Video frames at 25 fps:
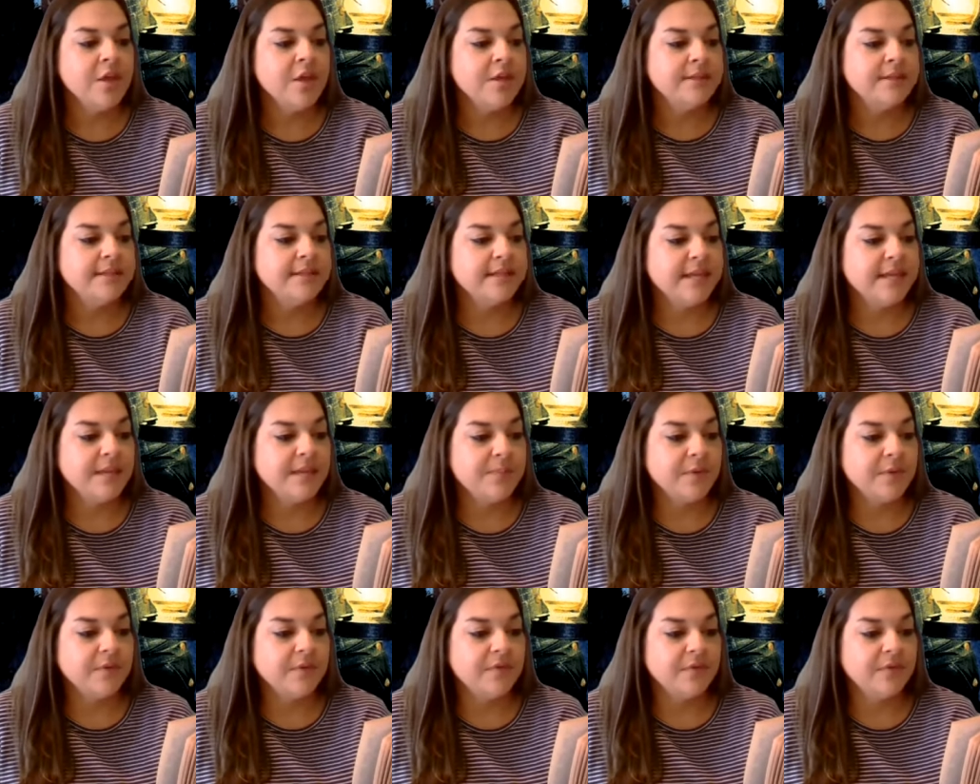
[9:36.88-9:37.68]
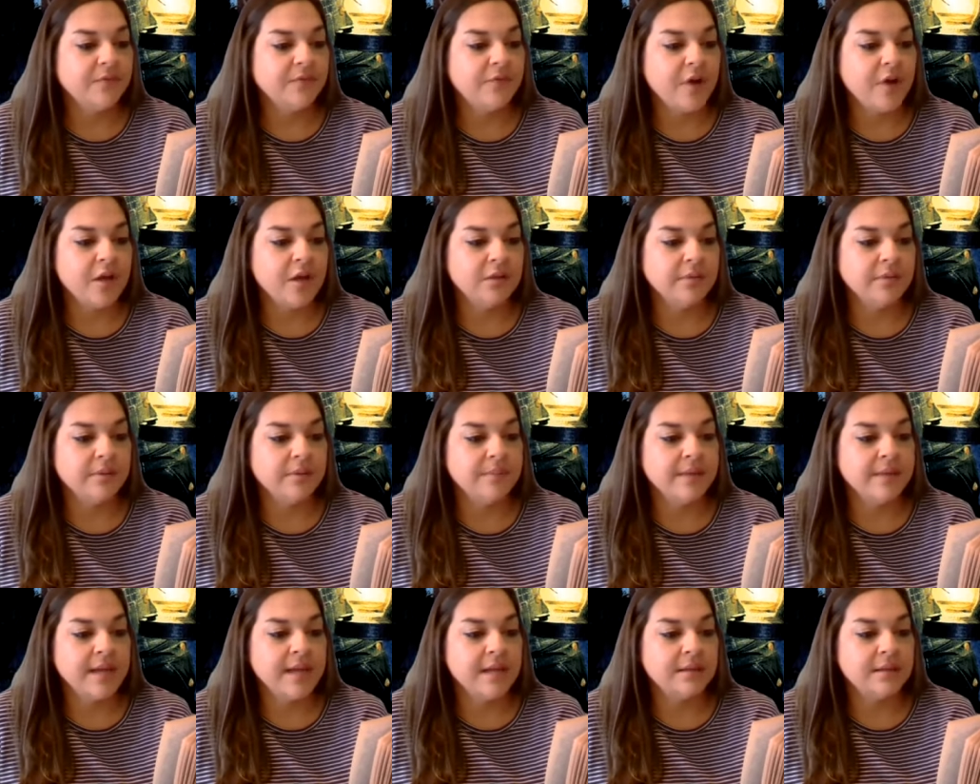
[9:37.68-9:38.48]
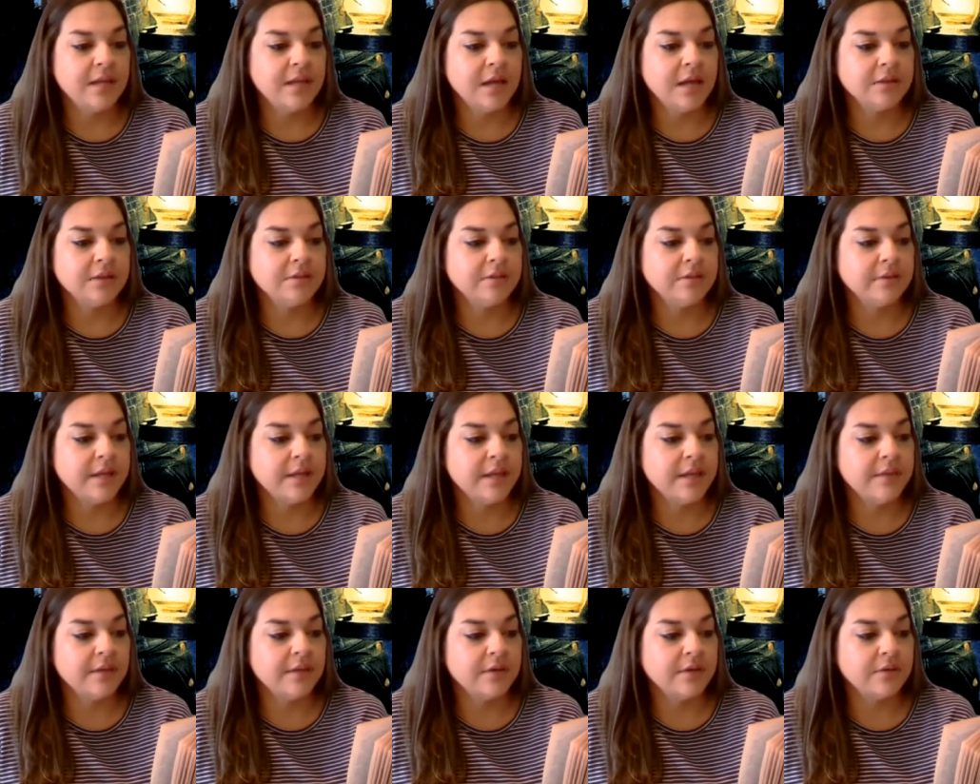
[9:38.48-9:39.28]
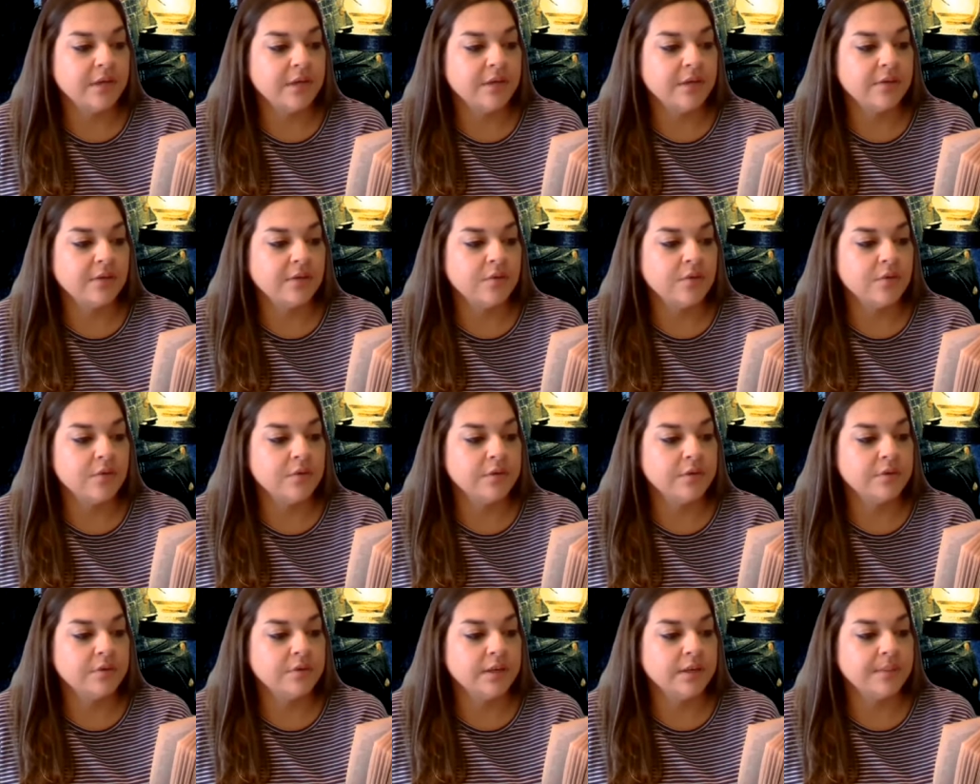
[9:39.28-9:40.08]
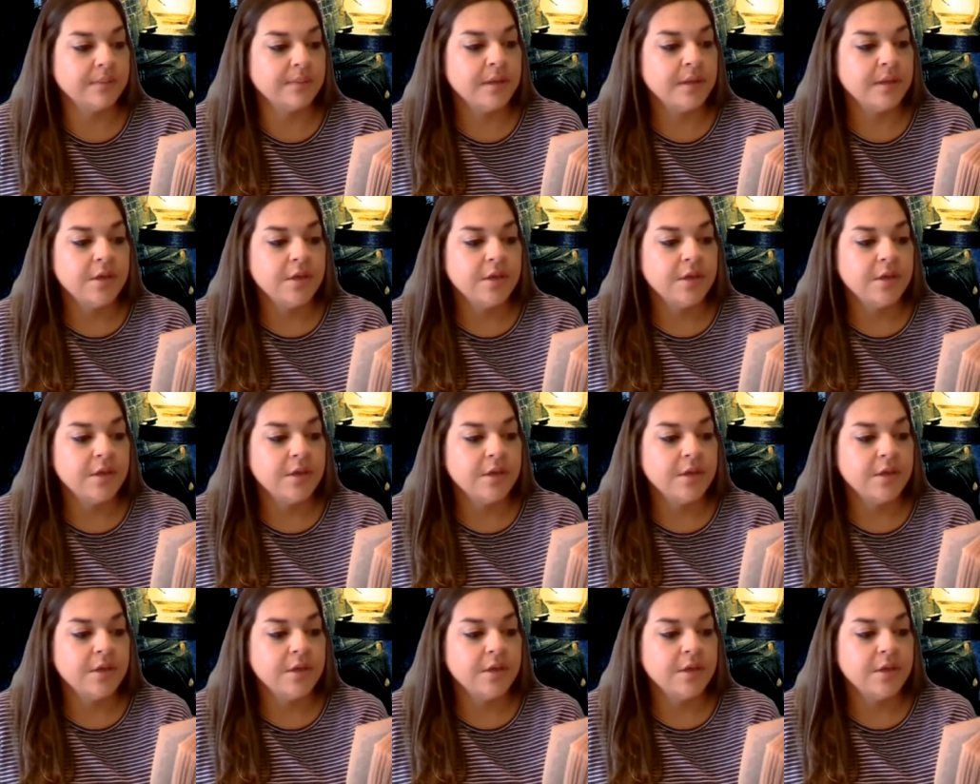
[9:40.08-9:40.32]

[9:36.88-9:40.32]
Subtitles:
To keep her from following me, I locked her in the corn crib.